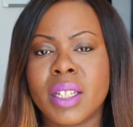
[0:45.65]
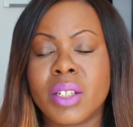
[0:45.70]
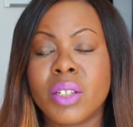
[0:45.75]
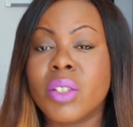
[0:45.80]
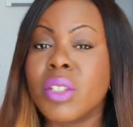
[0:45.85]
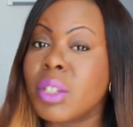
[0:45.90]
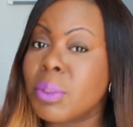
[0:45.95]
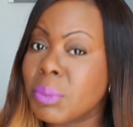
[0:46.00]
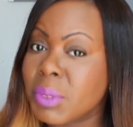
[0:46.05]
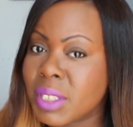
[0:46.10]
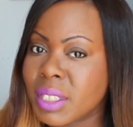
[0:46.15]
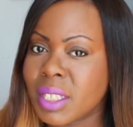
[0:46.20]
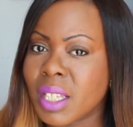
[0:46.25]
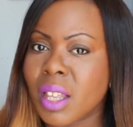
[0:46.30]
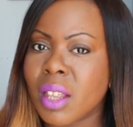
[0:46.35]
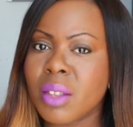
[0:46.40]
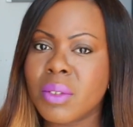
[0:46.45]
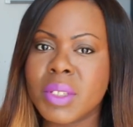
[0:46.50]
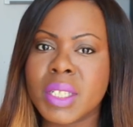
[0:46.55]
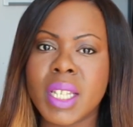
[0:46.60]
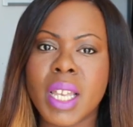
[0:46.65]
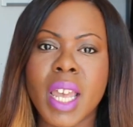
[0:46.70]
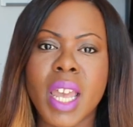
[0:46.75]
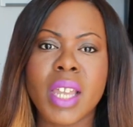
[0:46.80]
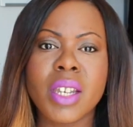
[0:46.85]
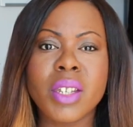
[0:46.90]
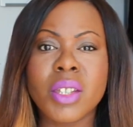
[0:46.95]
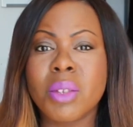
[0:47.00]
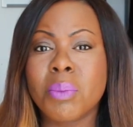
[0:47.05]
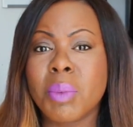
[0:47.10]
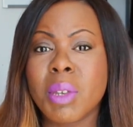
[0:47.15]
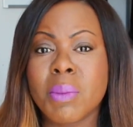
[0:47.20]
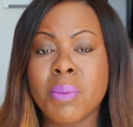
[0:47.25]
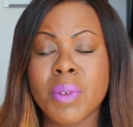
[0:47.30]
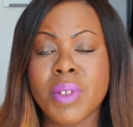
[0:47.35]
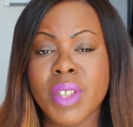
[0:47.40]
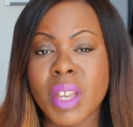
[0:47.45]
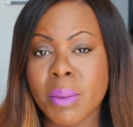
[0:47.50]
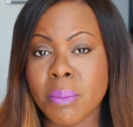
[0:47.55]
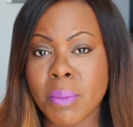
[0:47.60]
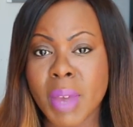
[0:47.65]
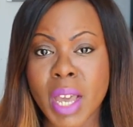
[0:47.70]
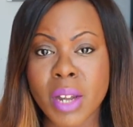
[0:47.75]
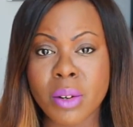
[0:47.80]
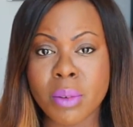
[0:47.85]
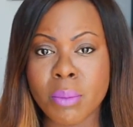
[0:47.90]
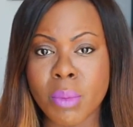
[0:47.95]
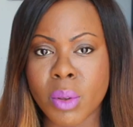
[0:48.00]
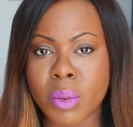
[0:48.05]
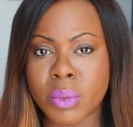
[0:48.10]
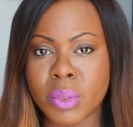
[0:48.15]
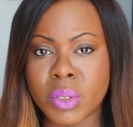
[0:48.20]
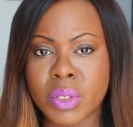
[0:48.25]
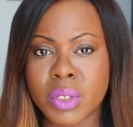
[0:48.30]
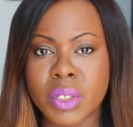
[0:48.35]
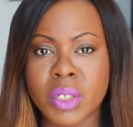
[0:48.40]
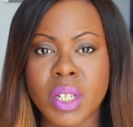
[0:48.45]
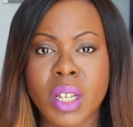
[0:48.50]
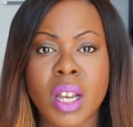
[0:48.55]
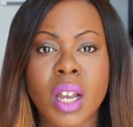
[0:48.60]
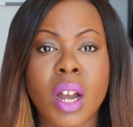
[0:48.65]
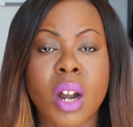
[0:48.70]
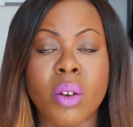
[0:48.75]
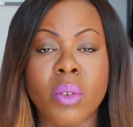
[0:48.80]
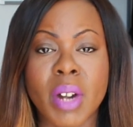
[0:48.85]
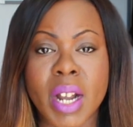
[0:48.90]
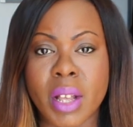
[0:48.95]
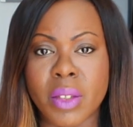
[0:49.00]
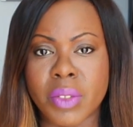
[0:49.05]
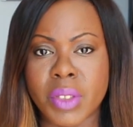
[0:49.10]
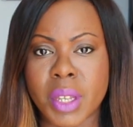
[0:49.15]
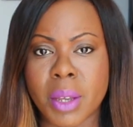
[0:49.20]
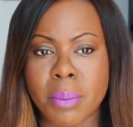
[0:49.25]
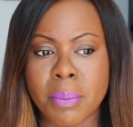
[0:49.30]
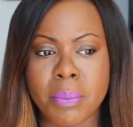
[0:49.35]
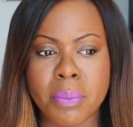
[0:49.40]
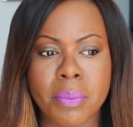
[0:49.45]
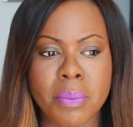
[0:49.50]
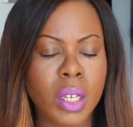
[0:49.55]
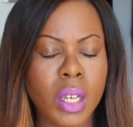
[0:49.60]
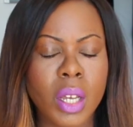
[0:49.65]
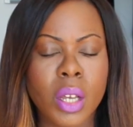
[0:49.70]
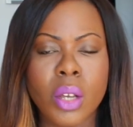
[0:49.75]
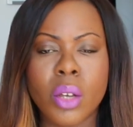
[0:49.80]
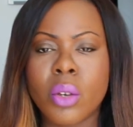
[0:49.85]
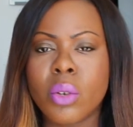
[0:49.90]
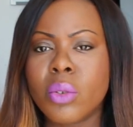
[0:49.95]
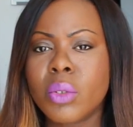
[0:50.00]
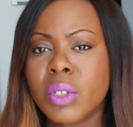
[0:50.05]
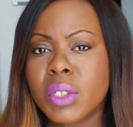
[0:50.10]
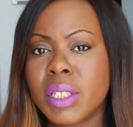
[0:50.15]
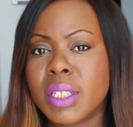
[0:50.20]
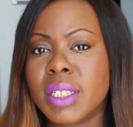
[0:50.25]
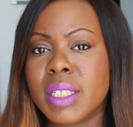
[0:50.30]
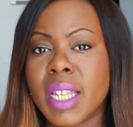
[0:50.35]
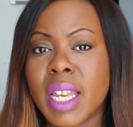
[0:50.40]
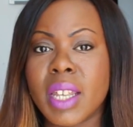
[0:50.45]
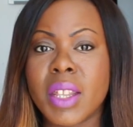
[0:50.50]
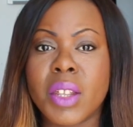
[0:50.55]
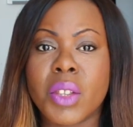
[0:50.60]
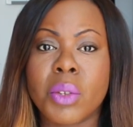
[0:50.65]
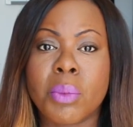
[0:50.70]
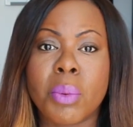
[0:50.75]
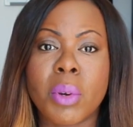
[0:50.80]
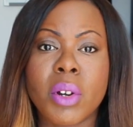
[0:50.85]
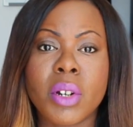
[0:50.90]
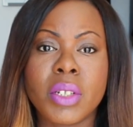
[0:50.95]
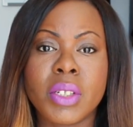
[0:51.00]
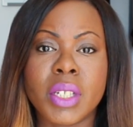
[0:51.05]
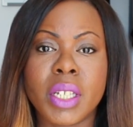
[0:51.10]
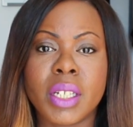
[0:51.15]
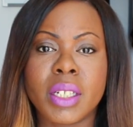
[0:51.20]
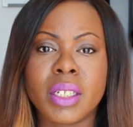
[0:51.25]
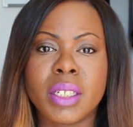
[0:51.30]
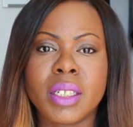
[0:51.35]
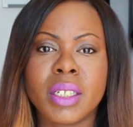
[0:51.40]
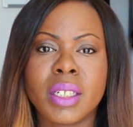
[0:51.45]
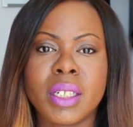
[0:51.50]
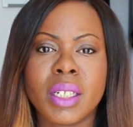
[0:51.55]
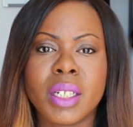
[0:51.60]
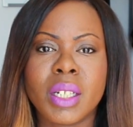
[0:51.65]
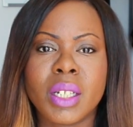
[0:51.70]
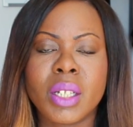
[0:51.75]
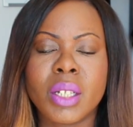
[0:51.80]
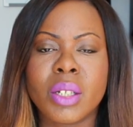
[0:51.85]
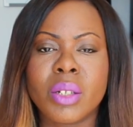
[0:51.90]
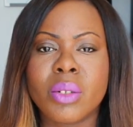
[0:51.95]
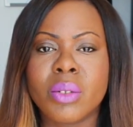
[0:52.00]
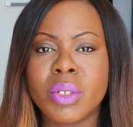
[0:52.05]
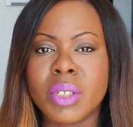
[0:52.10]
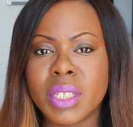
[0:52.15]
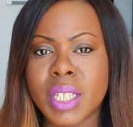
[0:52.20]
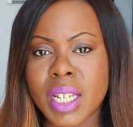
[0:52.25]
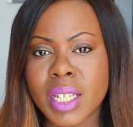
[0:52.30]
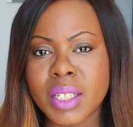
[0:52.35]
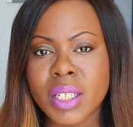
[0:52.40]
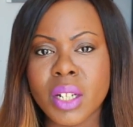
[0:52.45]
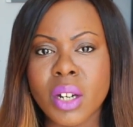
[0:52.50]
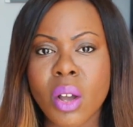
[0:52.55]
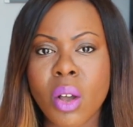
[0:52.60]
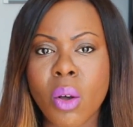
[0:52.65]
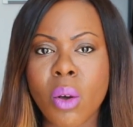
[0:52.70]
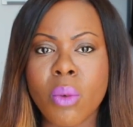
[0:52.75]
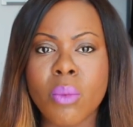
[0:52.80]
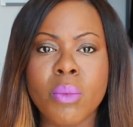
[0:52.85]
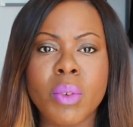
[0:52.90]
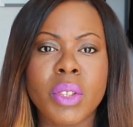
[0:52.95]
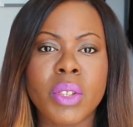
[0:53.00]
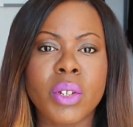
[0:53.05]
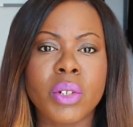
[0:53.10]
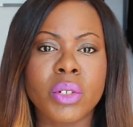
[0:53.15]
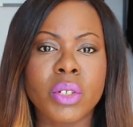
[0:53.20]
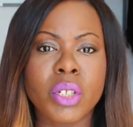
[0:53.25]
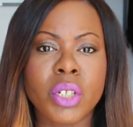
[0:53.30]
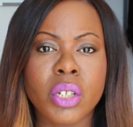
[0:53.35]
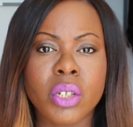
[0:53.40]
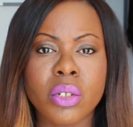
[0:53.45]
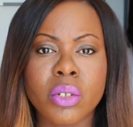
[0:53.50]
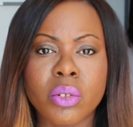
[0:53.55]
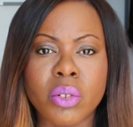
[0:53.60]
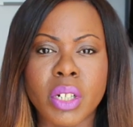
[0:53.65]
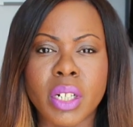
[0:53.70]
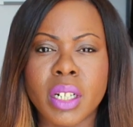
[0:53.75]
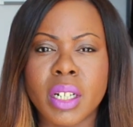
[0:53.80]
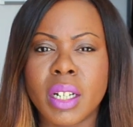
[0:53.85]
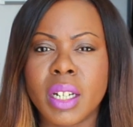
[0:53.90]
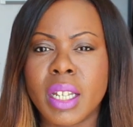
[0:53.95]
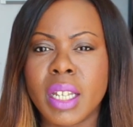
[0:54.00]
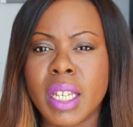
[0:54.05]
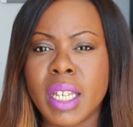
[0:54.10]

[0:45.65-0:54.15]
to themselves and to the people that matter most around them. Who's to say that the person who stays at home with their children